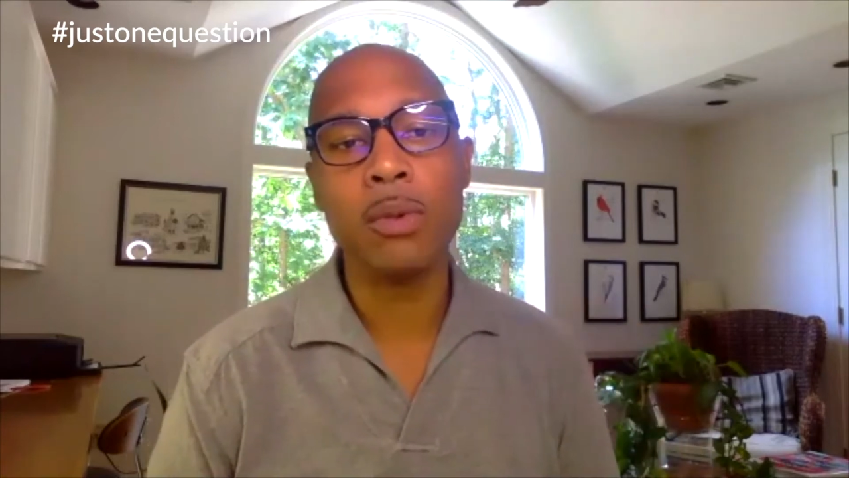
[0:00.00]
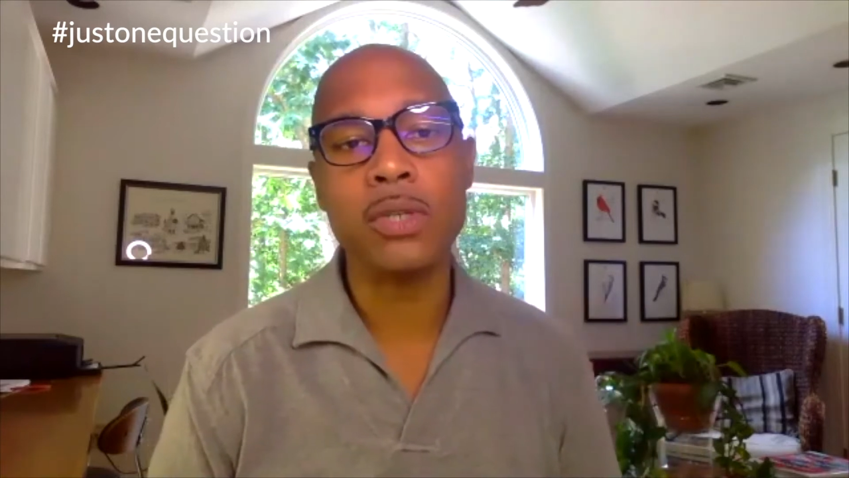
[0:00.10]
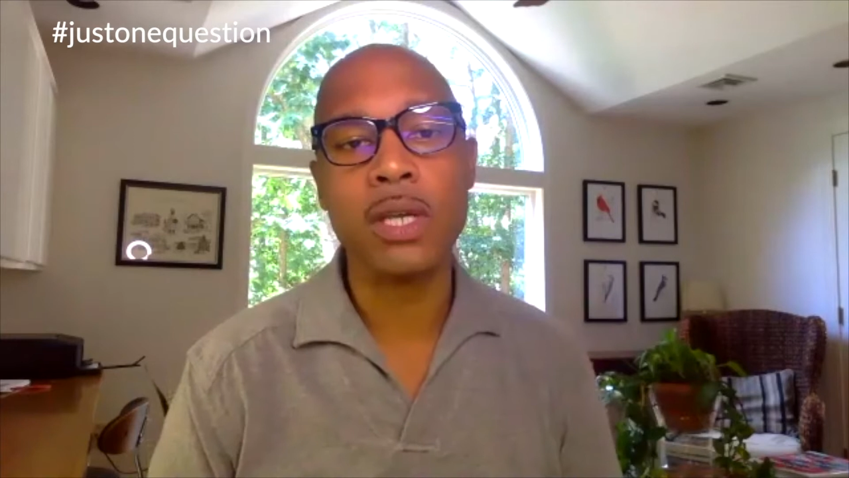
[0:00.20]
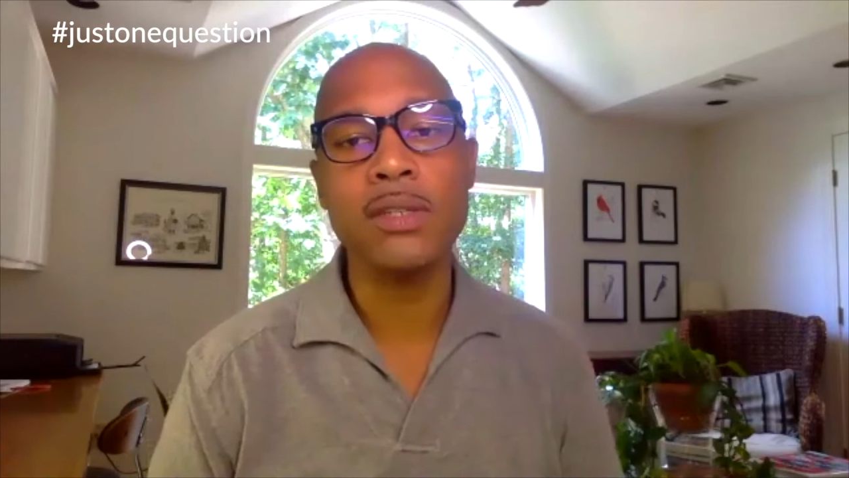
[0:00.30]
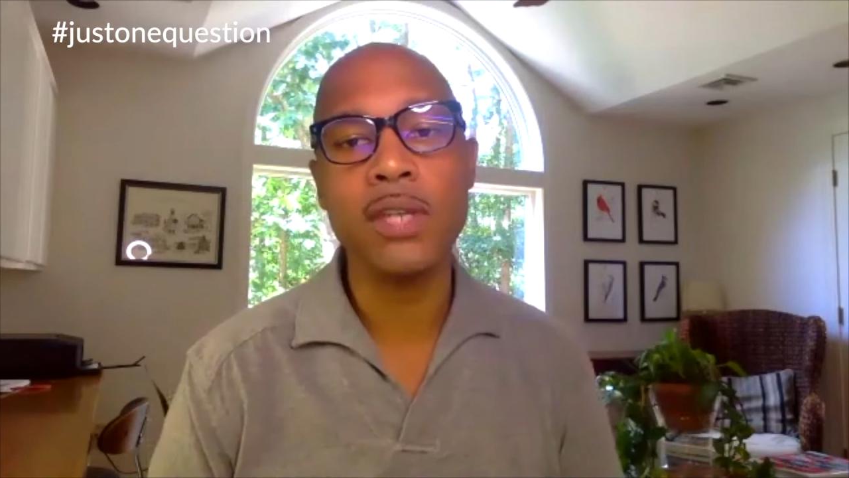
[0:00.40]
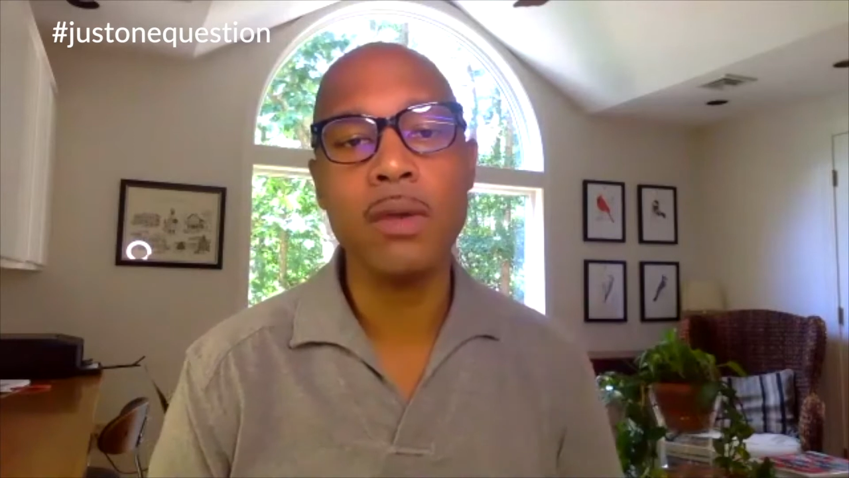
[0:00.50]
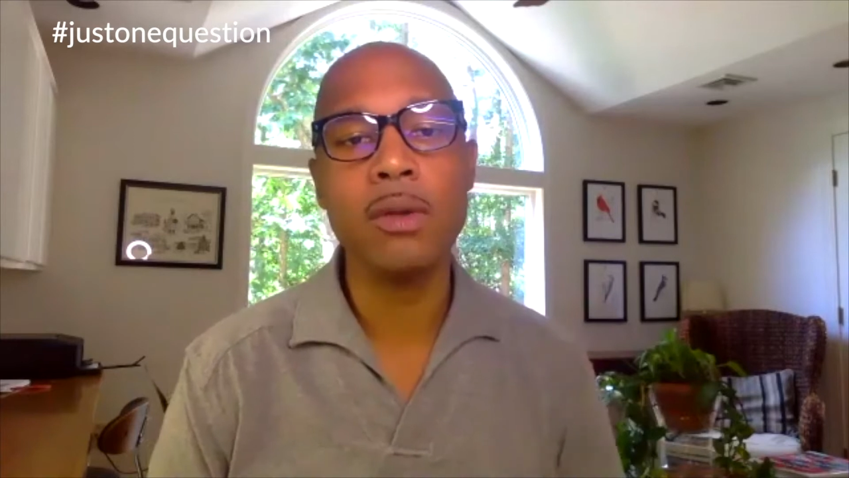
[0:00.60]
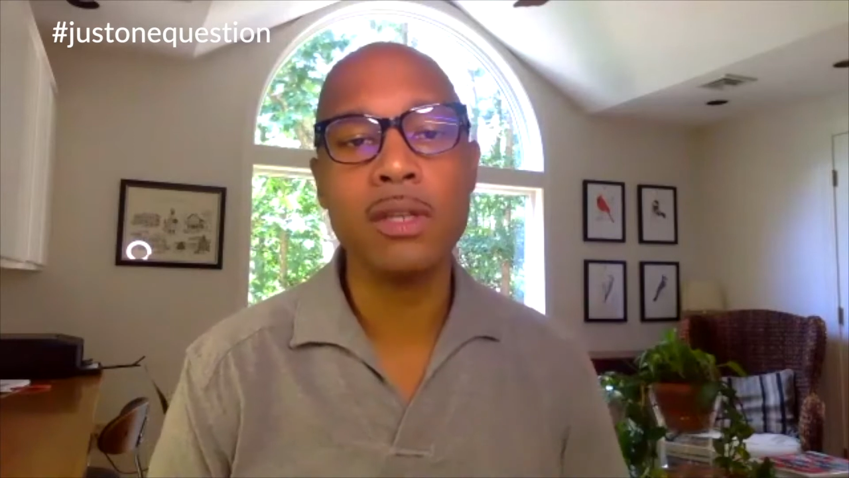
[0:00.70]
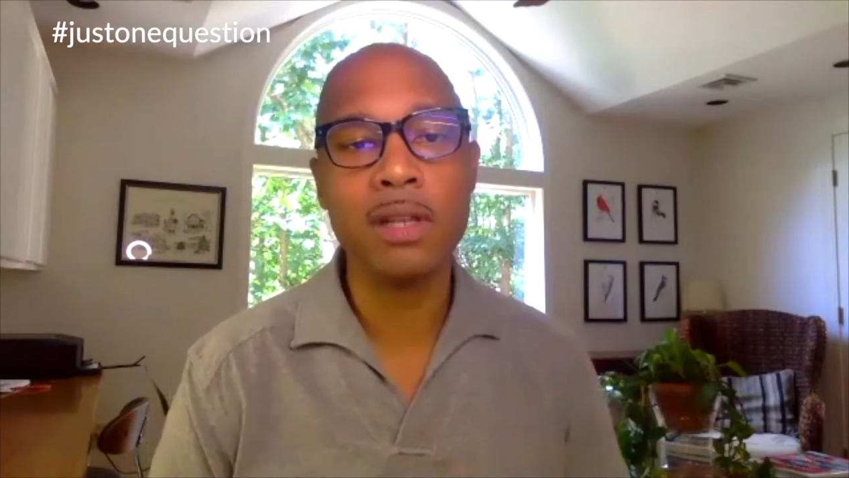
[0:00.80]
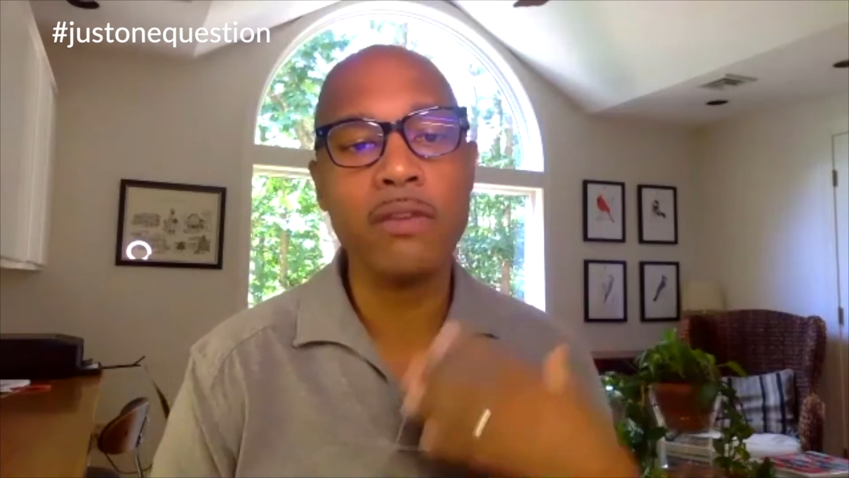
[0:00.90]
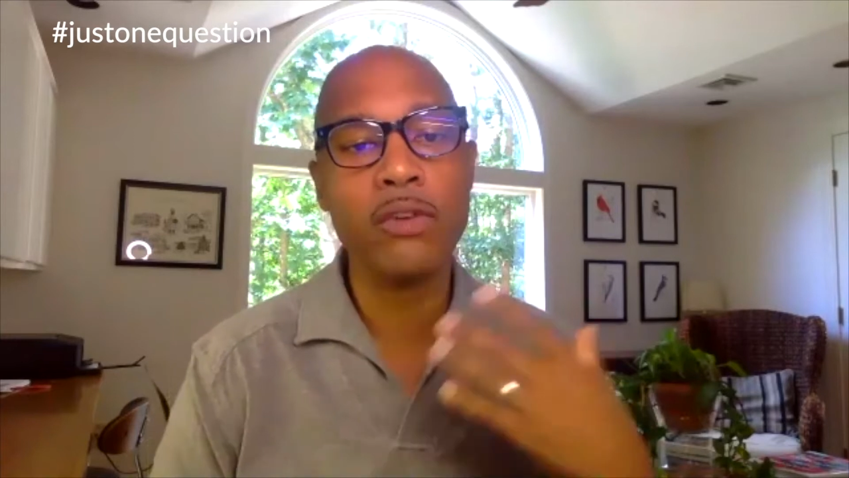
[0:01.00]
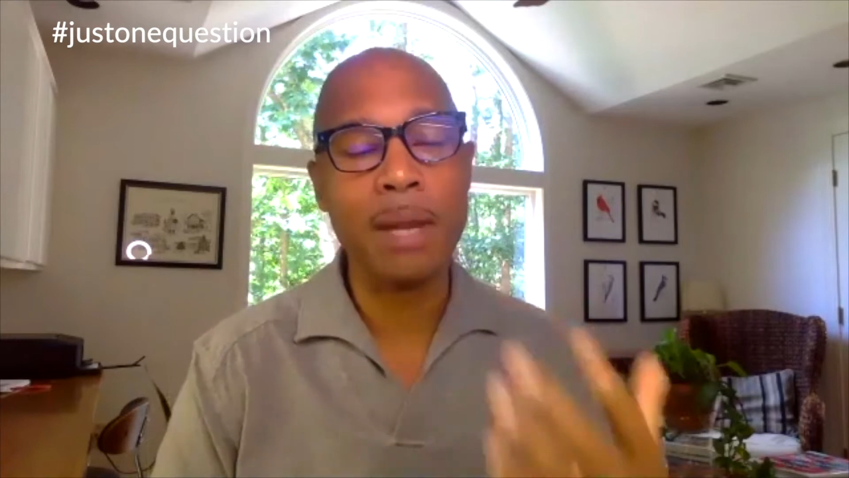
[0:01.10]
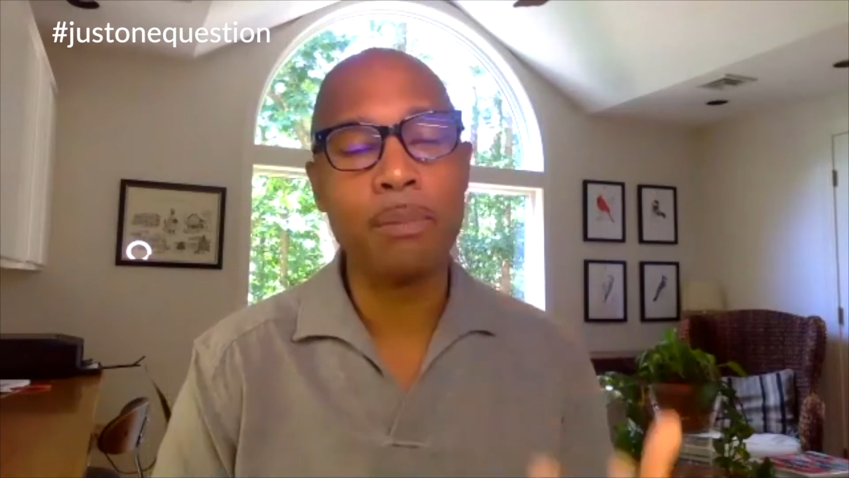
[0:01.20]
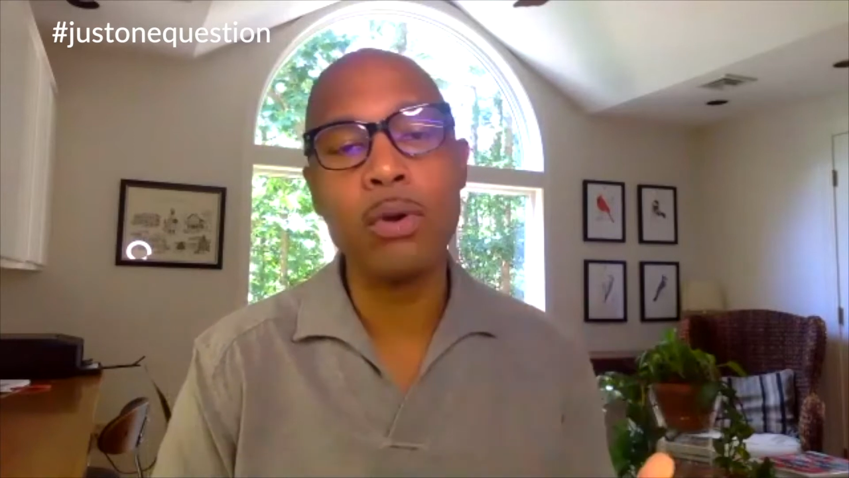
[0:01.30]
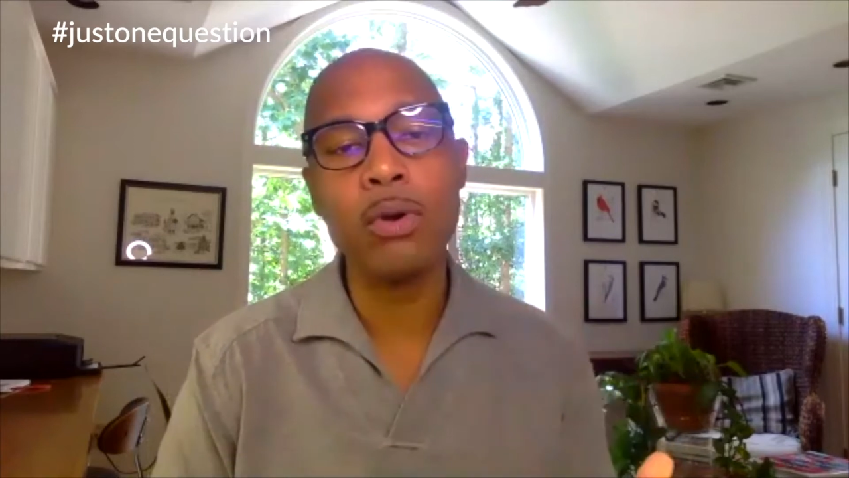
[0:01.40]
to continue to deliver
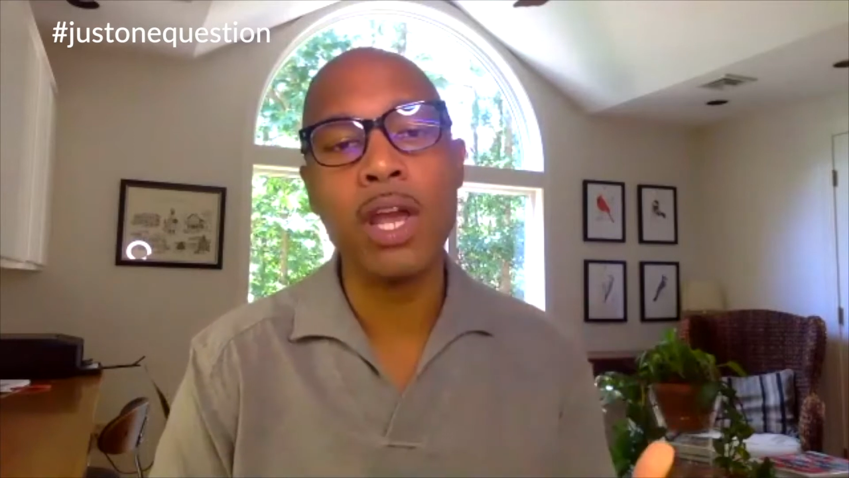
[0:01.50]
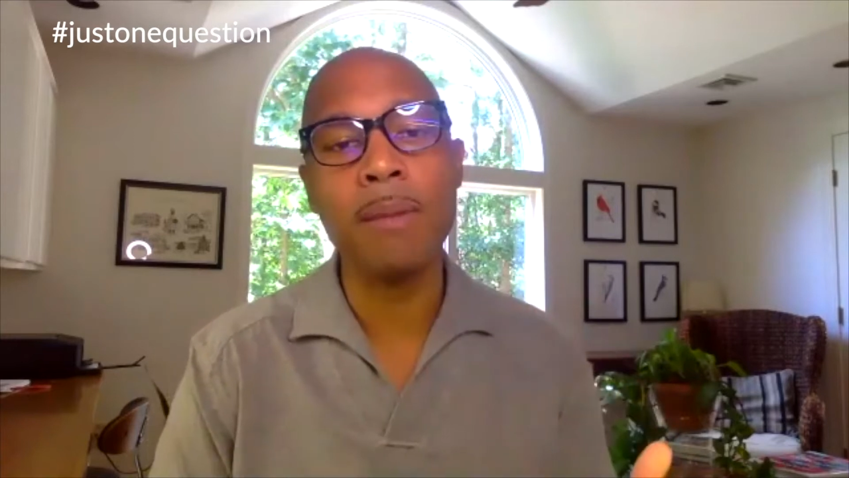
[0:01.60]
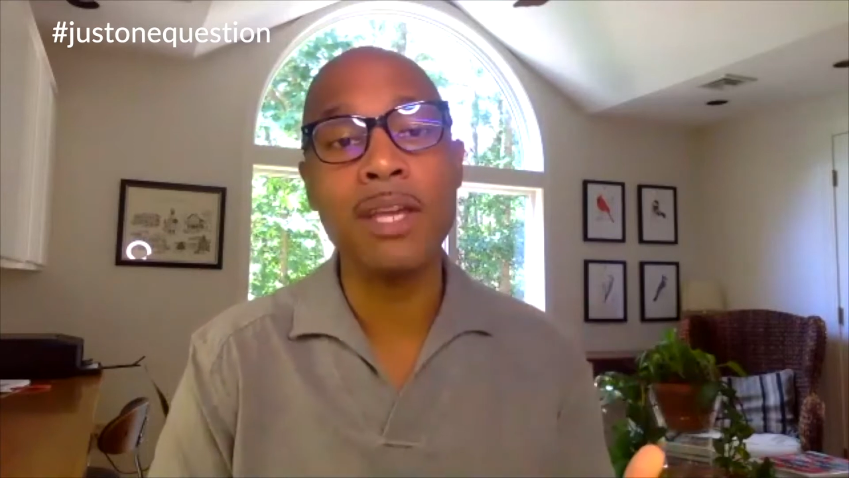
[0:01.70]
that programming